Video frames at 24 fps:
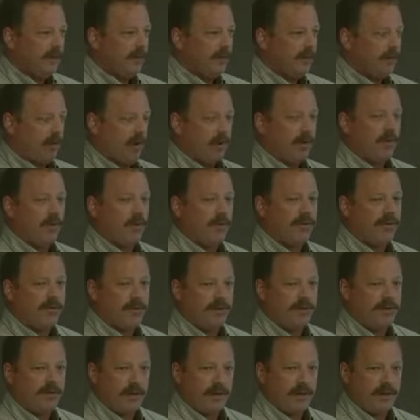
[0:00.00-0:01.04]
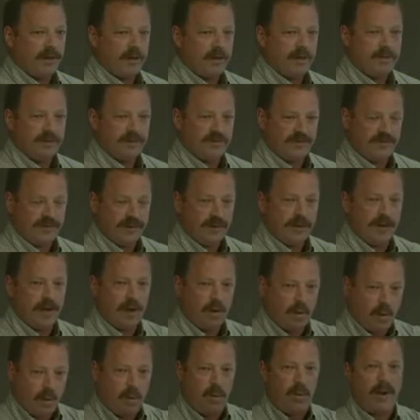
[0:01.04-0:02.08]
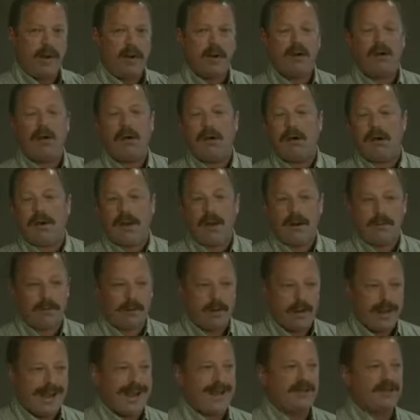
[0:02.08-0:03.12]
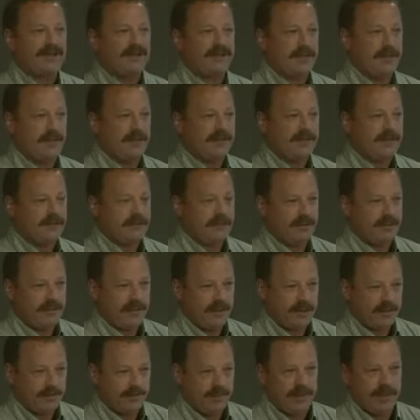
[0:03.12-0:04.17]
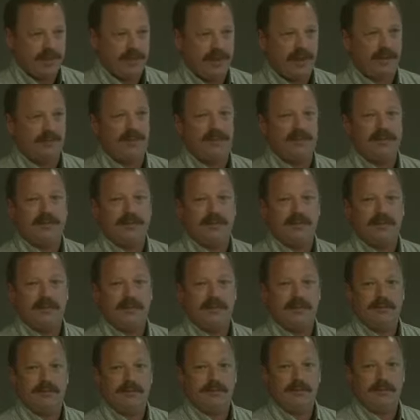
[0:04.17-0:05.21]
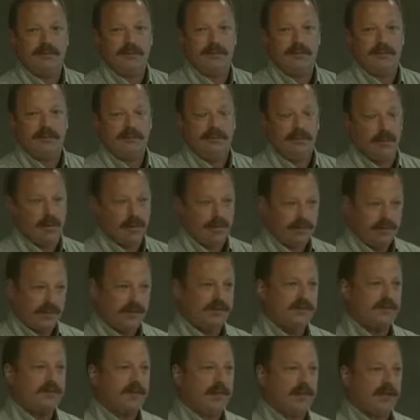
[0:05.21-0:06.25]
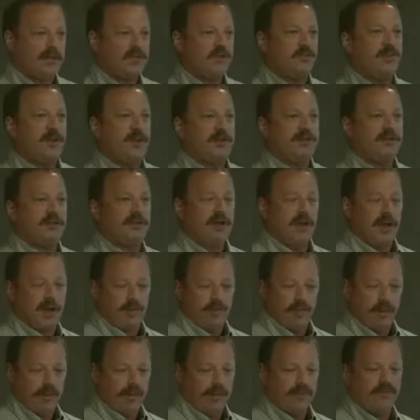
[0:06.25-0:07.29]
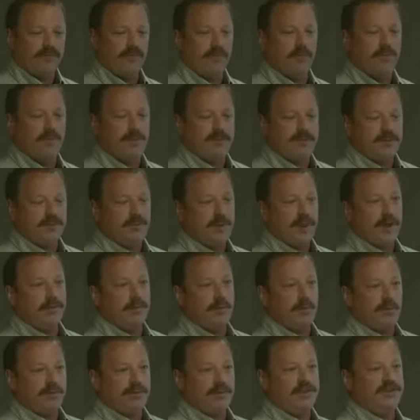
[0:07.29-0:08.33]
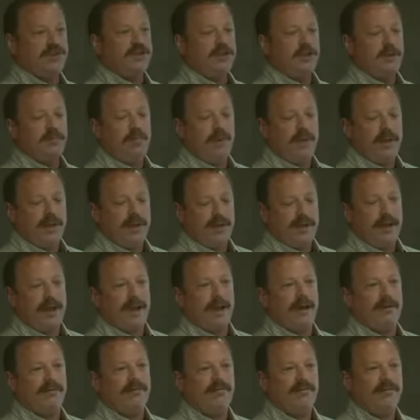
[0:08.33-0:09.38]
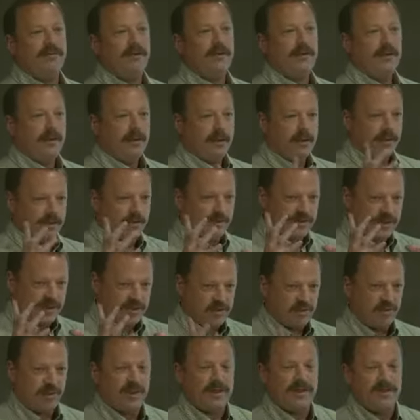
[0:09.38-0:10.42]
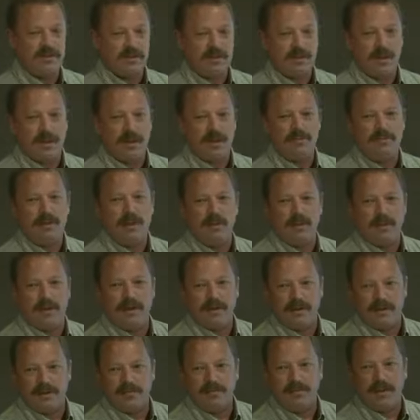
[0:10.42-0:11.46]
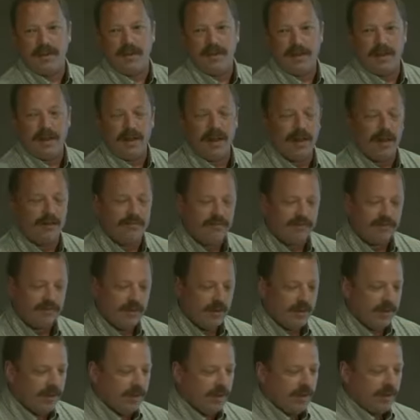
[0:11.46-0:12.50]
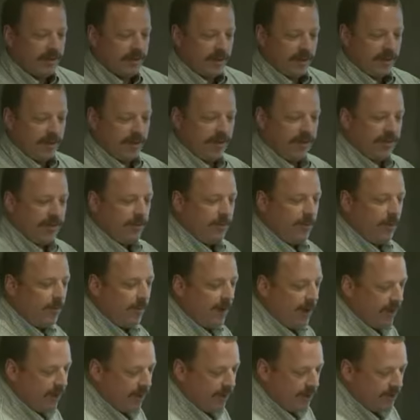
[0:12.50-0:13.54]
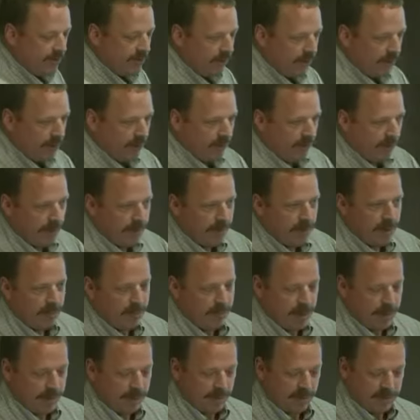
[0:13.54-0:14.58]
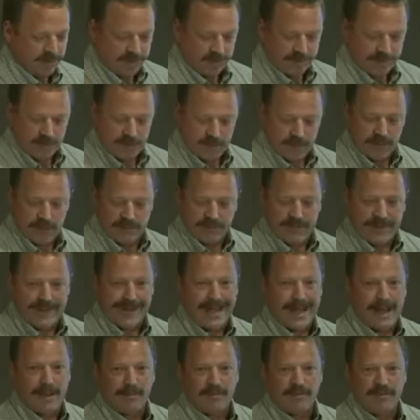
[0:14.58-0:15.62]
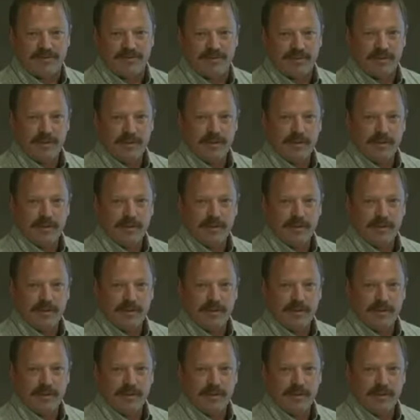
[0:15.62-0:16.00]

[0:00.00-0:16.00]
part of what they're trying to do is figure out where are our assets that have been damaged. Well, there's that spatial component from a piece of paper. With the GeoPDF, there's a spatial component in the PDF. The other thing we ran into, I don't know how many people have ever heard of ADAPTS.